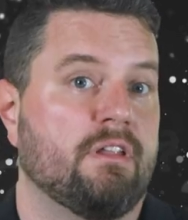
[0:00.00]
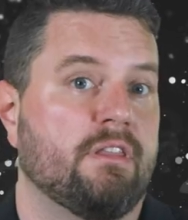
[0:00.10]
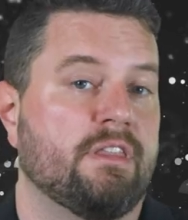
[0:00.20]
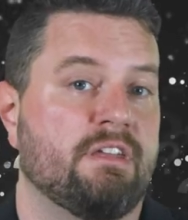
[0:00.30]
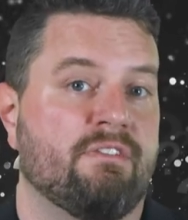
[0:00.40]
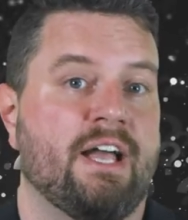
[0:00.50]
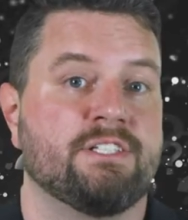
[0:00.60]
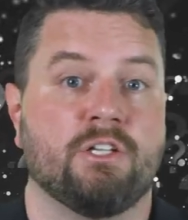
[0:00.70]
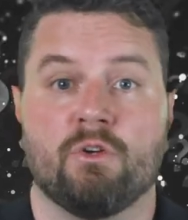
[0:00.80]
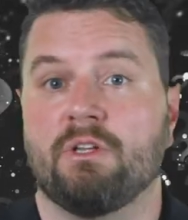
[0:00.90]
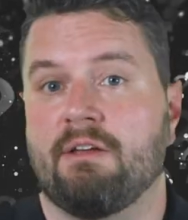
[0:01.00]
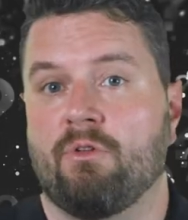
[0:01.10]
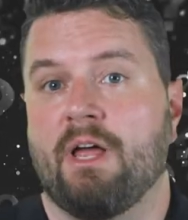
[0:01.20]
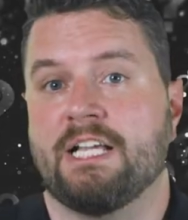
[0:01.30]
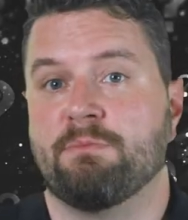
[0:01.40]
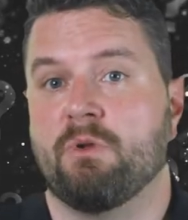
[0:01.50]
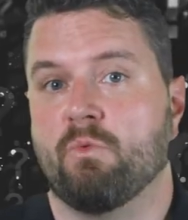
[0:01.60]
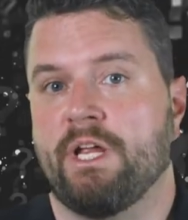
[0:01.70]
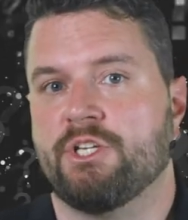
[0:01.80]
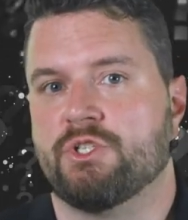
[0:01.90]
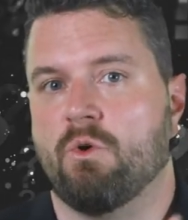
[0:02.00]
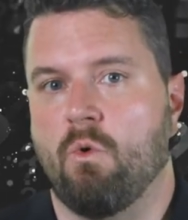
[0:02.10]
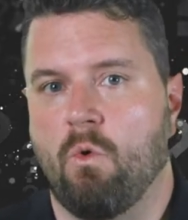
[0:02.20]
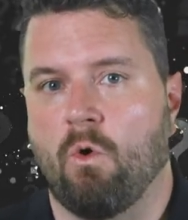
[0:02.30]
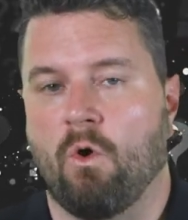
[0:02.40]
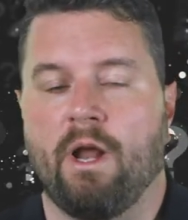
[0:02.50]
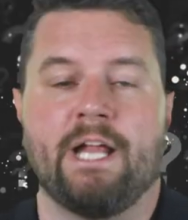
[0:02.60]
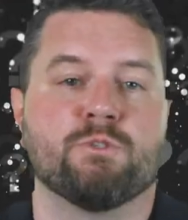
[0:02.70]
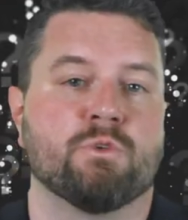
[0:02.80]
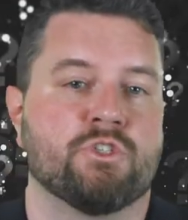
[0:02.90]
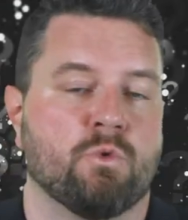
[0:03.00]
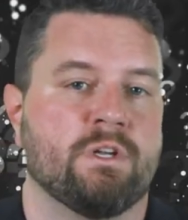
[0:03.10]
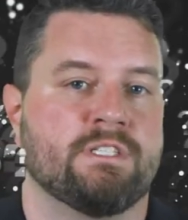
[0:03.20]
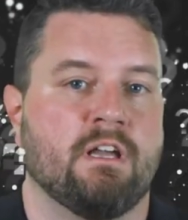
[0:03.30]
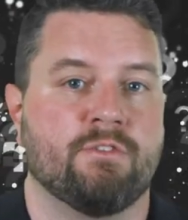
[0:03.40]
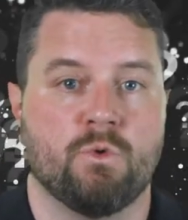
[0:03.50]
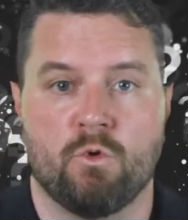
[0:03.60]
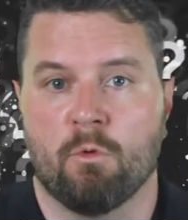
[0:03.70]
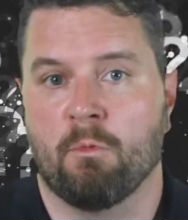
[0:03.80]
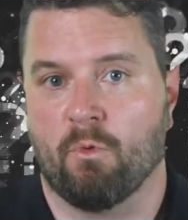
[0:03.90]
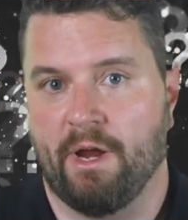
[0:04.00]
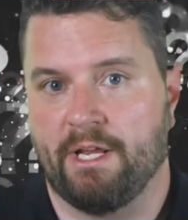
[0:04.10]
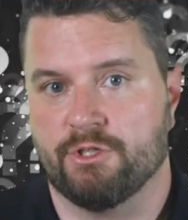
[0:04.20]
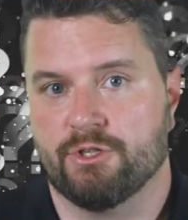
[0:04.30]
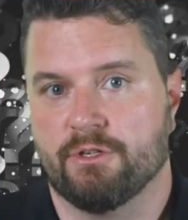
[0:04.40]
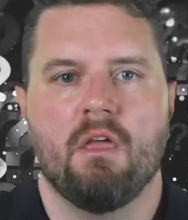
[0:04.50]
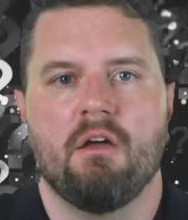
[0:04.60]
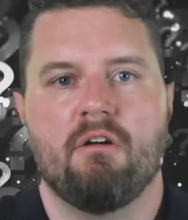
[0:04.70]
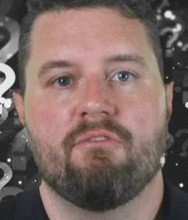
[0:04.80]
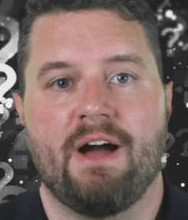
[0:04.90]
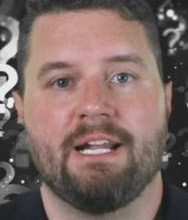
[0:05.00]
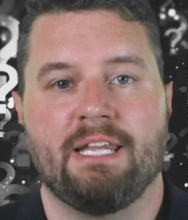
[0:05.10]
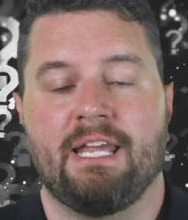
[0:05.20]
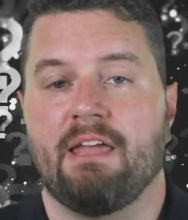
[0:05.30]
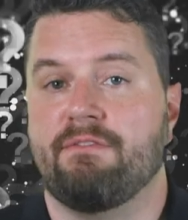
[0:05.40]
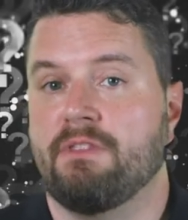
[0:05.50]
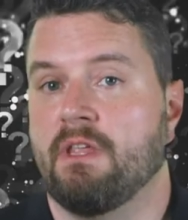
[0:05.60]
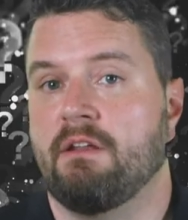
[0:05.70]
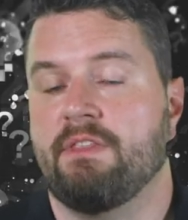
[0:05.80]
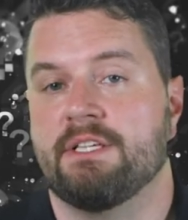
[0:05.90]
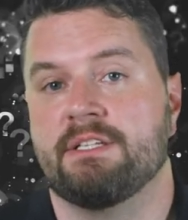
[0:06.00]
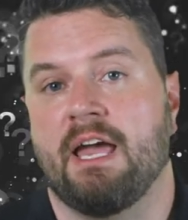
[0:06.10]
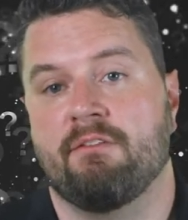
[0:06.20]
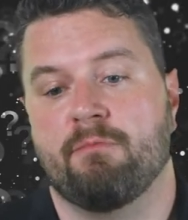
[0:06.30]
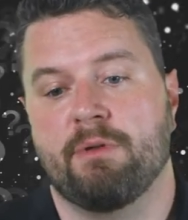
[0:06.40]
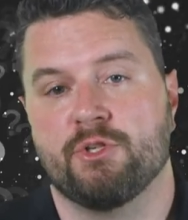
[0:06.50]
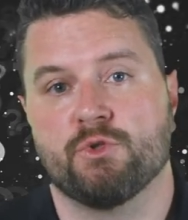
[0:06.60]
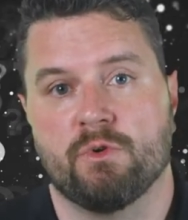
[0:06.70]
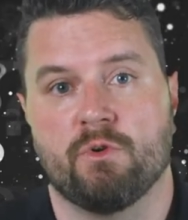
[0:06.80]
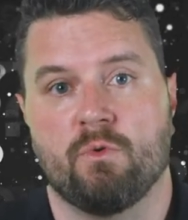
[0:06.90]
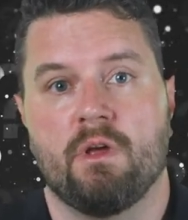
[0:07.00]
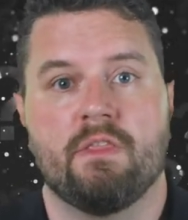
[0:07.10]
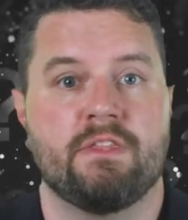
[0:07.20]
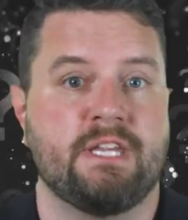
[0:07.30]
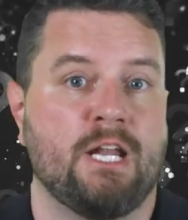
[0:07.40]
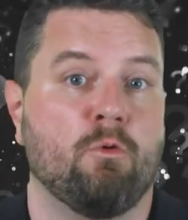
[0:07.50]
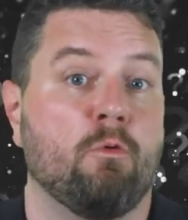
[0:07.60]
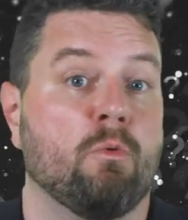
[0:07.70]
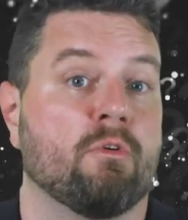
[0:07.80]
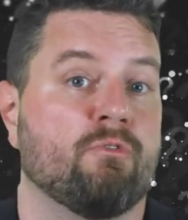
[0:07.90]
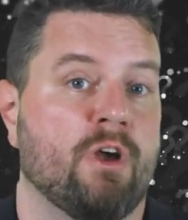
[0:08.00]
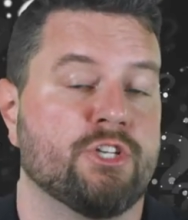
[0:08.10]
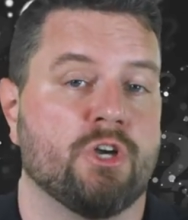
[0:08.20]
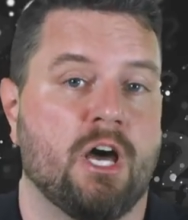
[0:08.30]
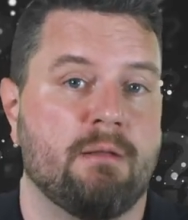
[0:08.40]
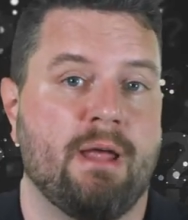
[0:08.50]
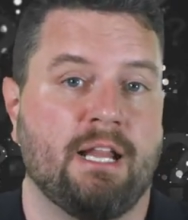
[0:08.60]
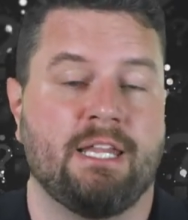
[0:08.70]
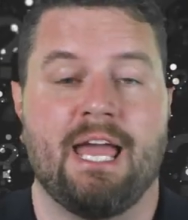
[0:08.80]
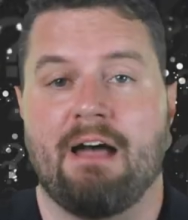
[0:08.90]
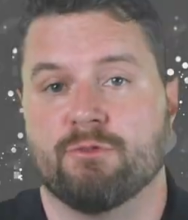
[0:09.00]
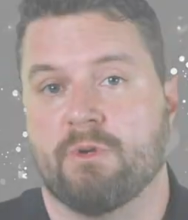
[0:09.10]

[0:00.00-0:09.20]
The device alert level has been reached or it's restored itself to a normal range. Finally, if none of these have been true, the data will refresh automatically after an